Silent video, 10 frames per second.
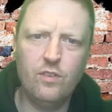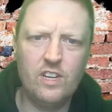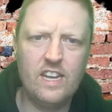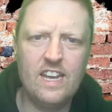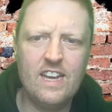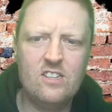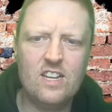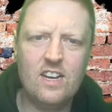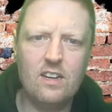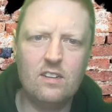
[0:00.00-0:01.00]
think he is
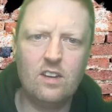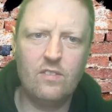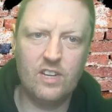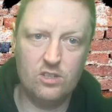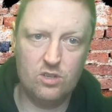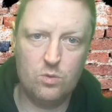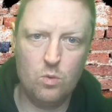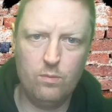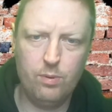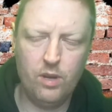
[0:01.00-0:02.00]
that. I think he's a
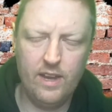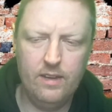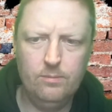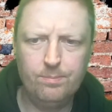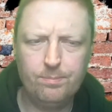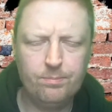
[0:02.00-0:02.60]
squad player.